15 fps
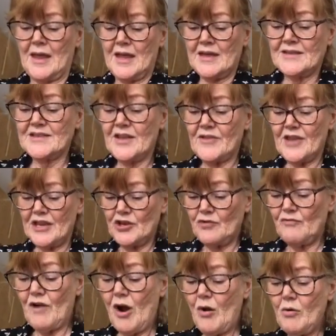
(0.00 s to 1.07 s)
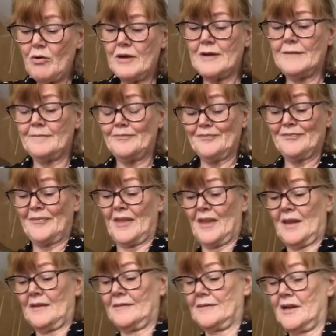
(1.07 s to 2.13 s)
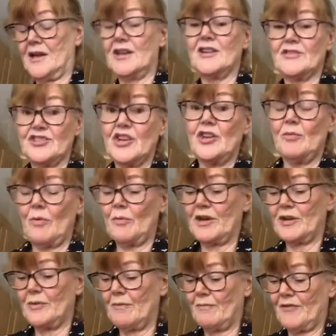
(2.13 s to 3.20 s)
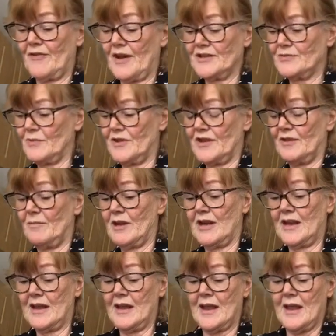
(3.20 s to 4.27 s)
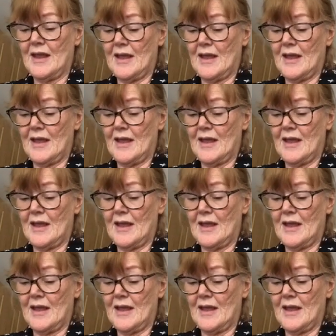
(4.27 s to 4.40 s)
So then you roll, I'll show you what we're going to improvise with in a minute.